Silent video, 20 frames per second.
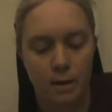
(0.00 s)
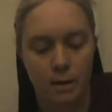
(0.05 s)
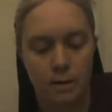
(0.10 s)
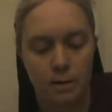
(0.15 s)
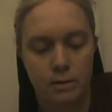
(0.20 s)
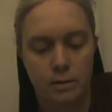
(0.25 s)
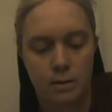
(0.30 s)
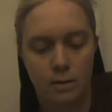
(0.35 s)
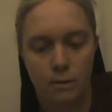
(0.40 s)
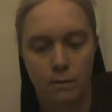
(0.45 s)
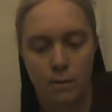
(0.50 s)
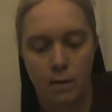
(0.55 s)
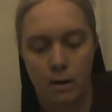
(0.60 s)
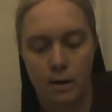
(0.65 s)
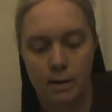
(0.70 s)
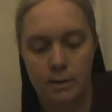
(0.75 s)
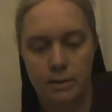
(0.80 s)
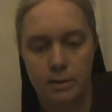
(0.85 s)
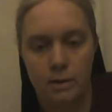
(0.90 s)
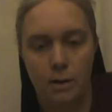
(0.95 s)
So
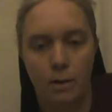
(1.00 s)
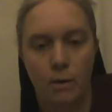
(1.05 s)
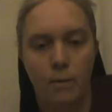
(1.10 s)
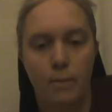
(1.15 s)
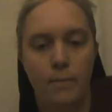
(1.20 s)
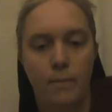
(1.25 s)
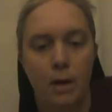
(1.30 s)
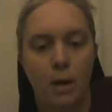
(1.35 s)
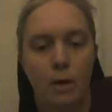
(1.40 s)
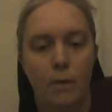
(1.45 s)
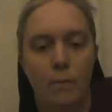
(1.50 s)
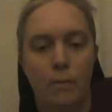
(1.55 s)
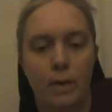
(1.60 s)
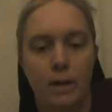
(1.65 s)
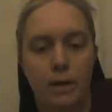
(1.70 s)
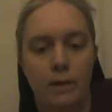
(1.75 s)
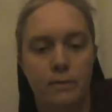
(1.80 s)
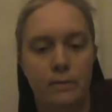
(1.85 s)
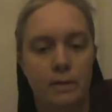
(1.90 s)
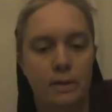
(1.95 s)
also,
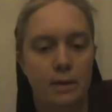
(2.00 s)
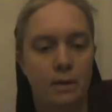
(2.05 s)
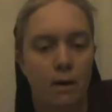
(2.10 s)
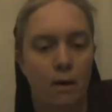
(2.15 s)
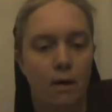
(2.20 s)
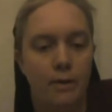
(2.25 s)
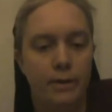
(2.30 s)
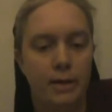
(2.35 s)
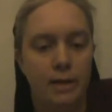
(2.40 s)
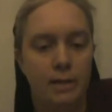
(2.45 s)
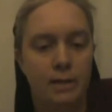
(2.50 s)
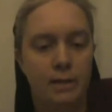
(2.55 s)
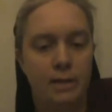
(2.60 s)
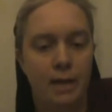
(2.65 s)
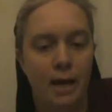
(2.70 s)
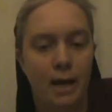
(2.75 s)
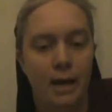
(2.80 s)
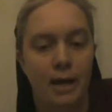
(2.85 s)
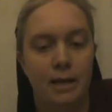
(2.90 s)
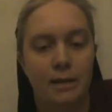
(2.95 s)
when you see all these
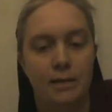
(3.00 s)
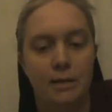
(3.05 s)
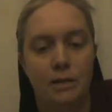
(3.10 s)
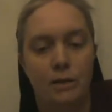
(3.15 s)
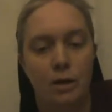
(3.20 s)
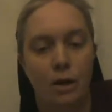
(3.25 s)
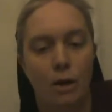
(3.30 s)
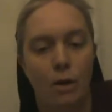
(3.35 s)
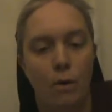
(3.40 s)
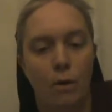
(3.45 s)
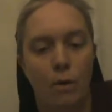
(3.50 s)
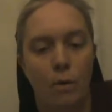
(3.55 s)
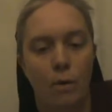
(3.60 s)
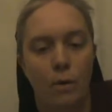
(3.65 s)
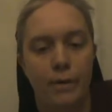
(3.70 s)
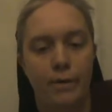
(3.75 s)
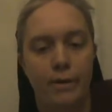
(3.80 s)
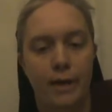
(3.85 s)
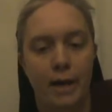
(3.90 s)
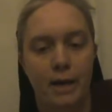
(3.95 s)
things,
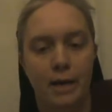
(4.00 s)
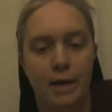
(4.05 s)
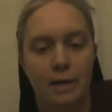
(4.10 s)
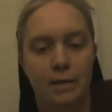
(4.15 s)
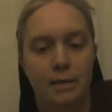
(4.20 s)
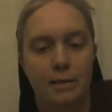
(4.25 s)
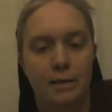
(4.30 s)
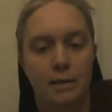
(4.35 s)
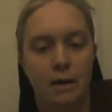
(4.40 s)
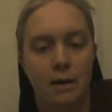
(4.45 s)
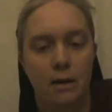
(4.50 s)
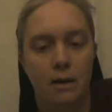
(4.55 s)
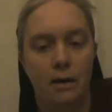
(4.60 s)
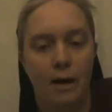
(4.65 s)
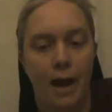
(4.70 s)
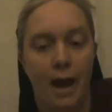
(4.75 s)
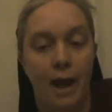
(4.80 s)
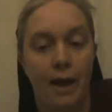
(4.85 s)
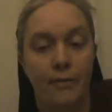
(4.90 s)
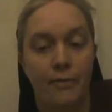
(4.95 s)
know that it is near
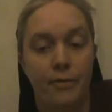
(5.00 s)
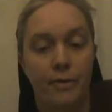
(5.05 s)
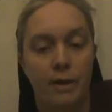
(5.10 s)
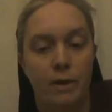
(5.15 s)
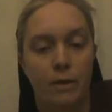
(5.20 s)
at the